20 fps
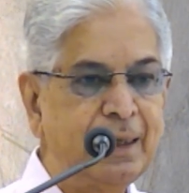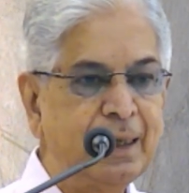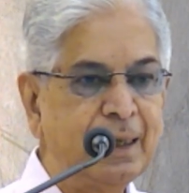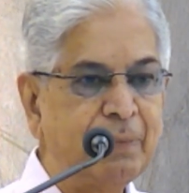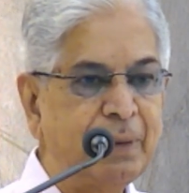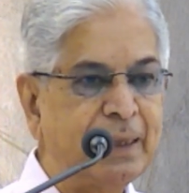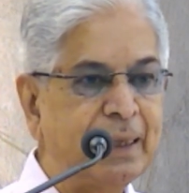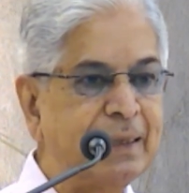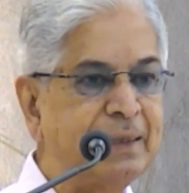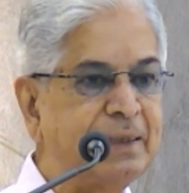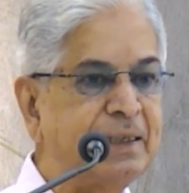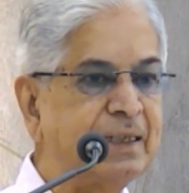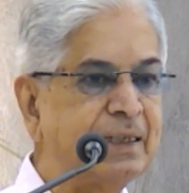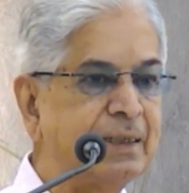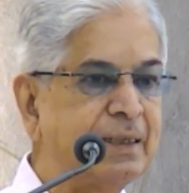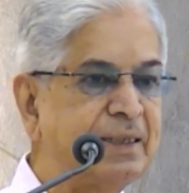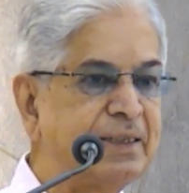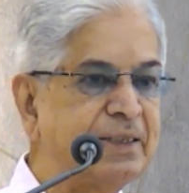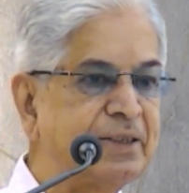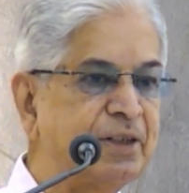But I
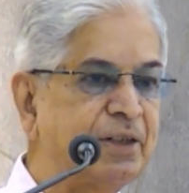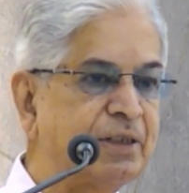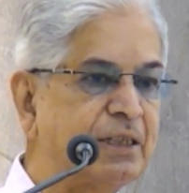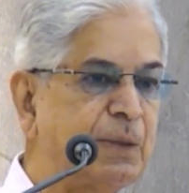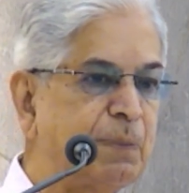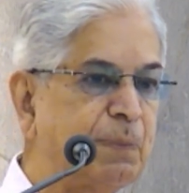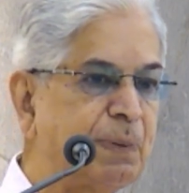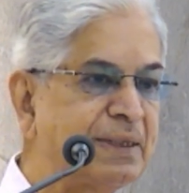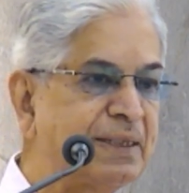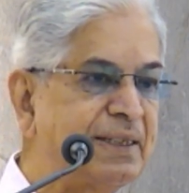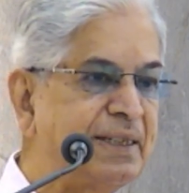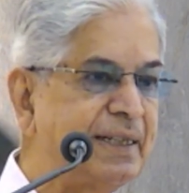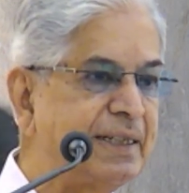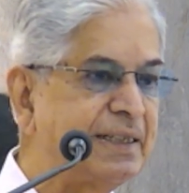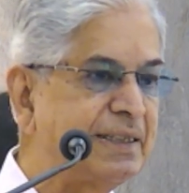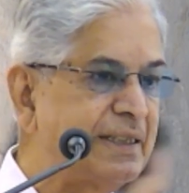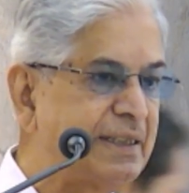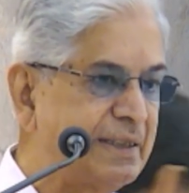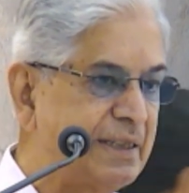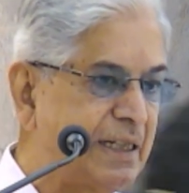think it's not the
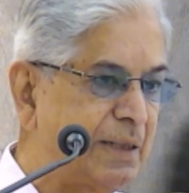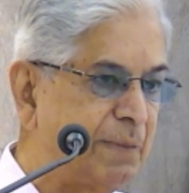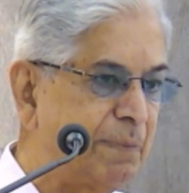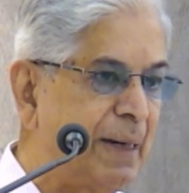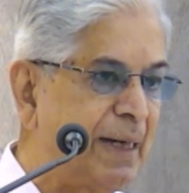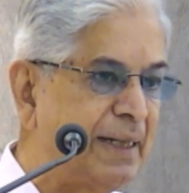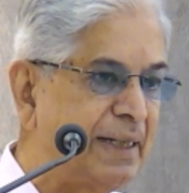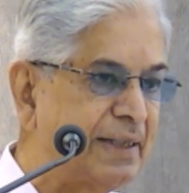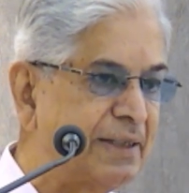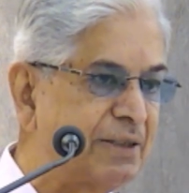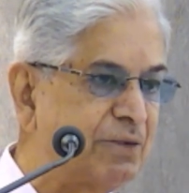presentation that matters.